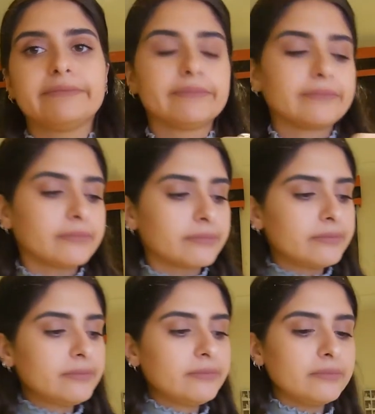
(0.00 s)

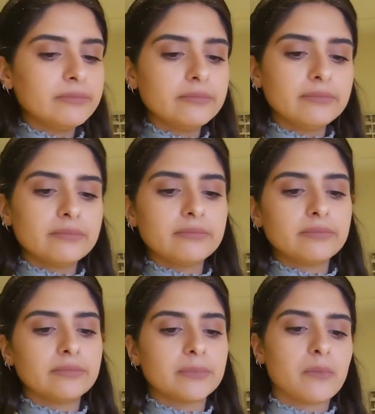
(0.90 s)

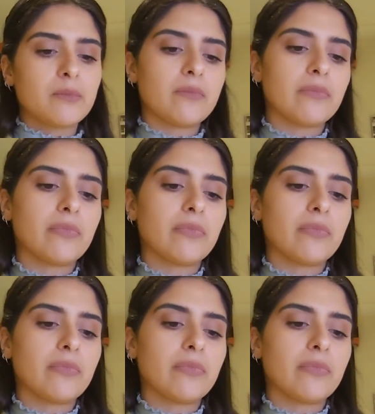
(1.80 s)
Nobody speaks.